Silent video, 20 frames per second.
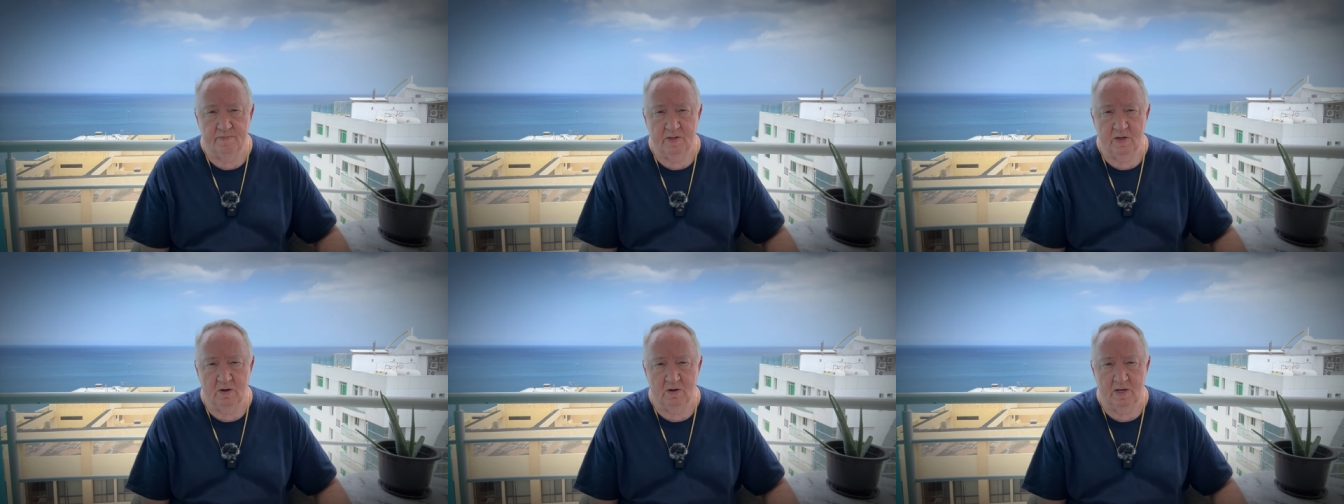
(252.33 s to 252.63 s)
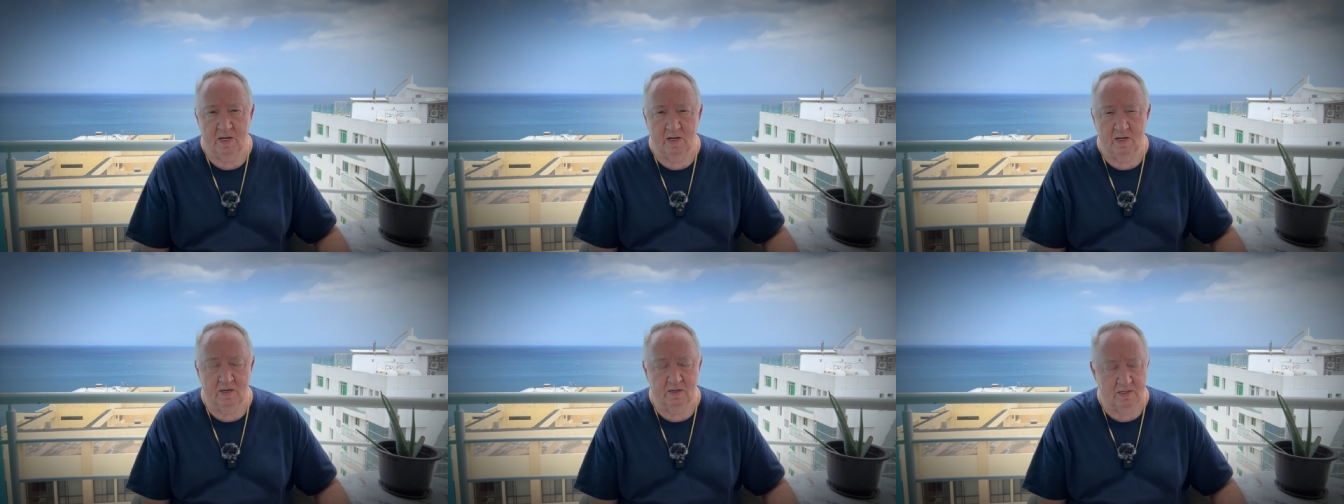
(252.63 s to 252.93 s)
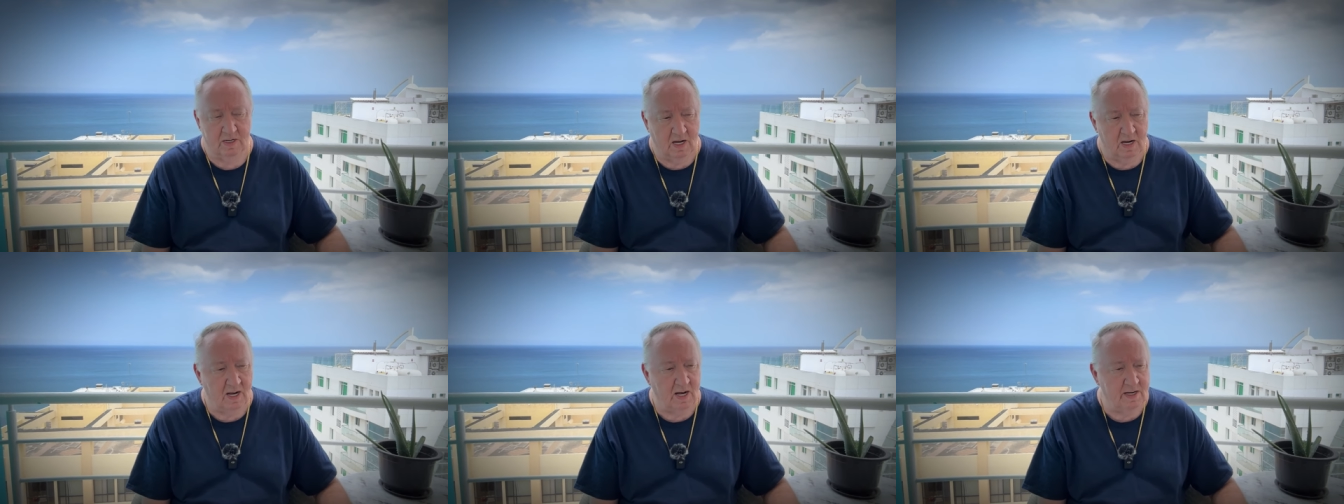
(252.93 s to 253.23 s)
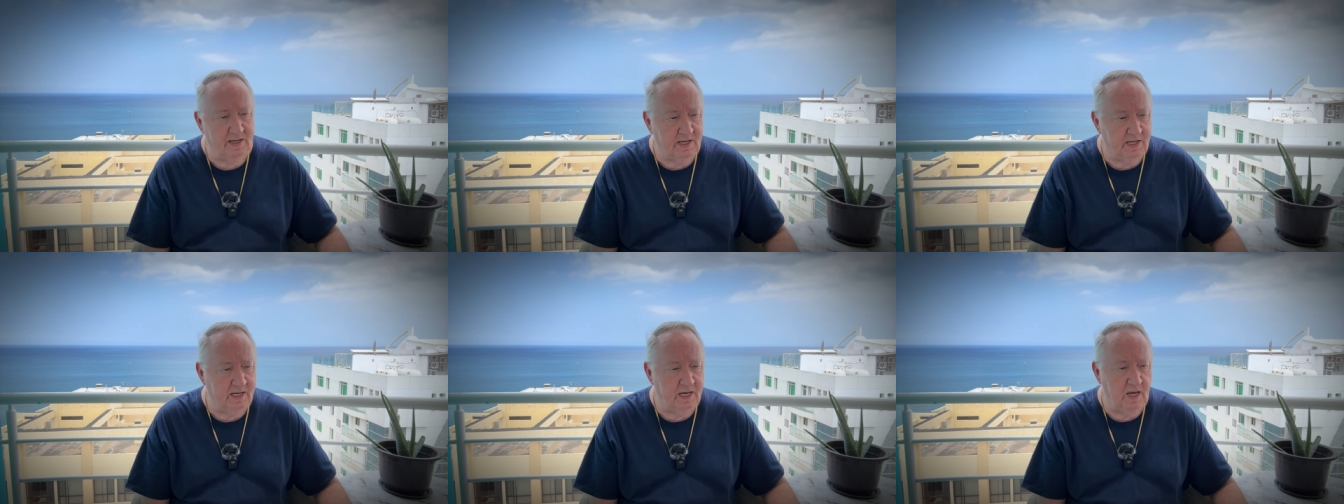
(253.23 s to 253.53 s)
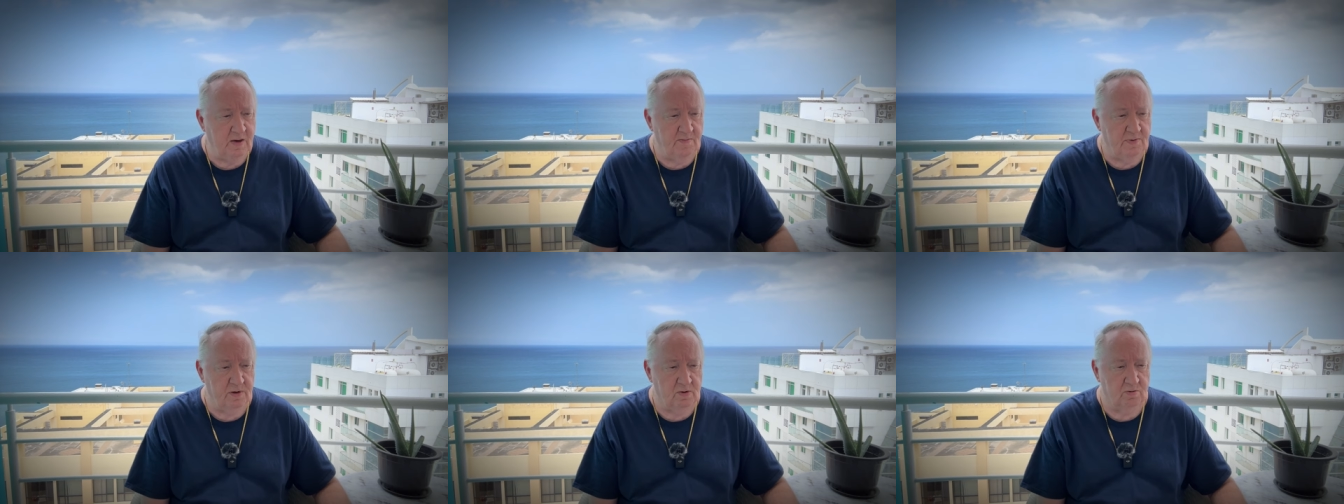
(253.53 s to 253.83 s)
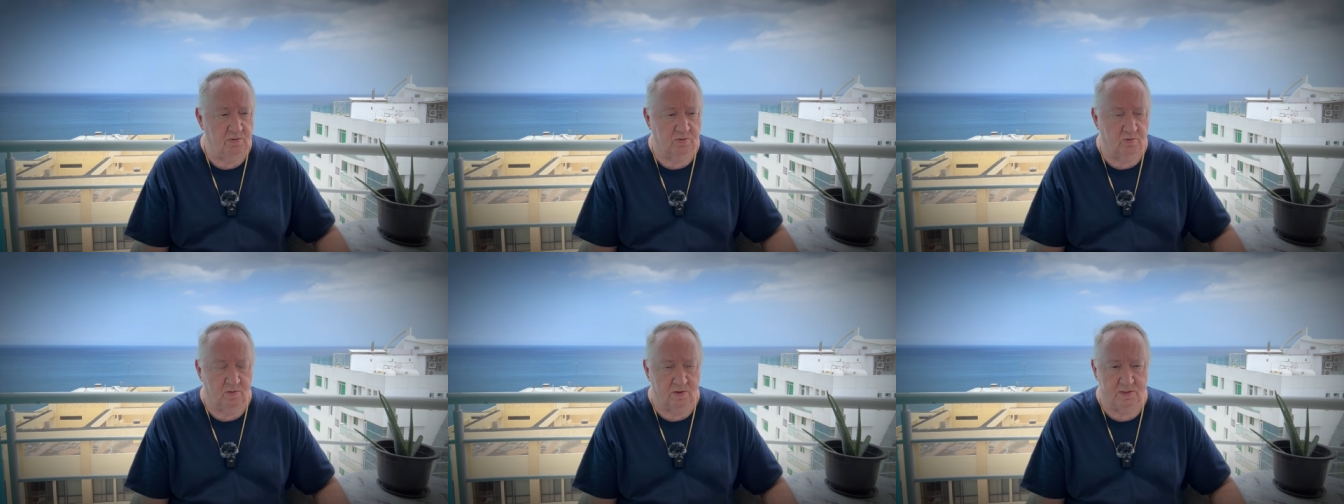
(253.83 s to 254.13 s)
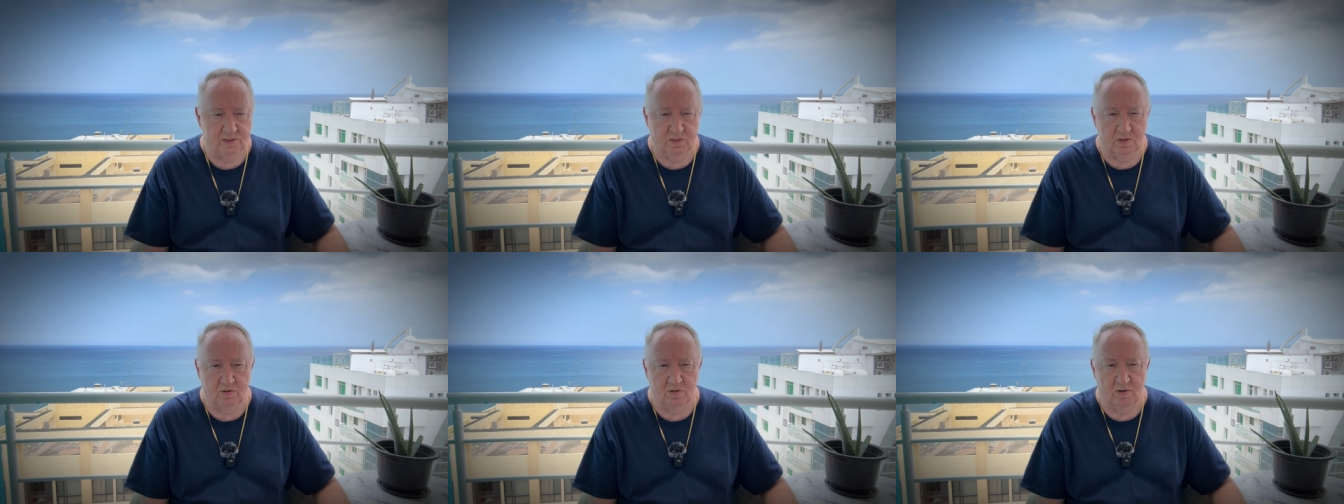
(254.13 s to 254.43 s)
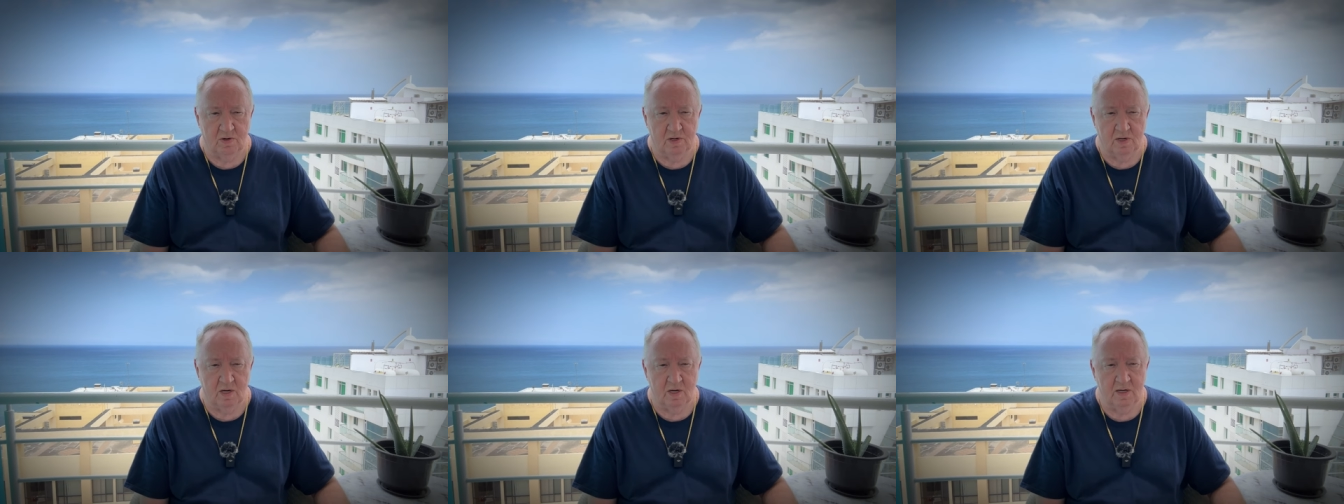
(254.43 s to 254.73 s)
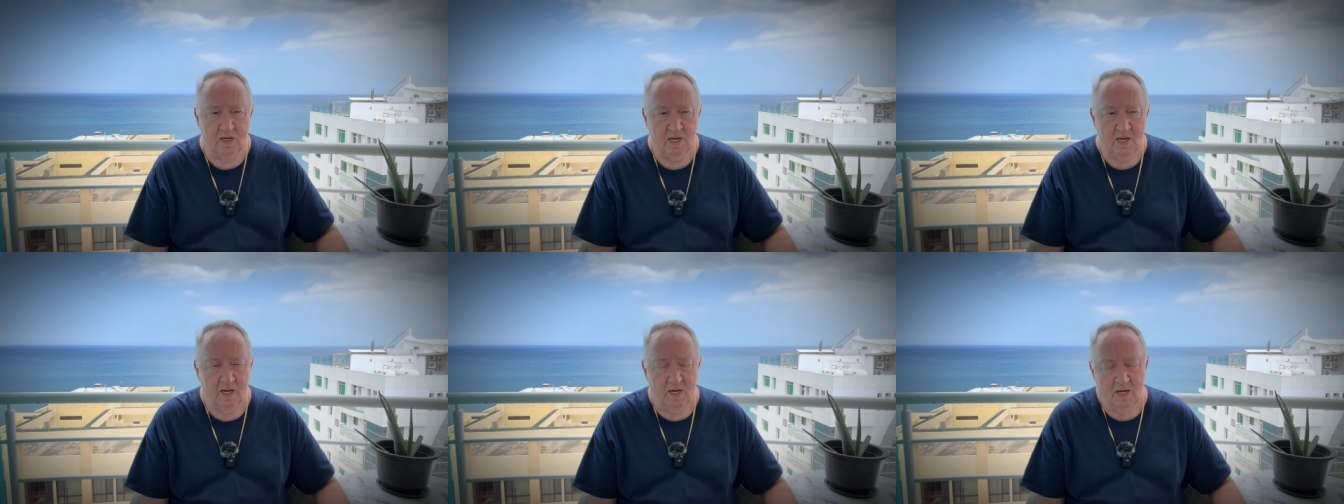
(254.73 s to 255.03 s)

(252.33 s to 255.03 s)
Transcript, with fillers: okay, because I like to keep up with what's going on.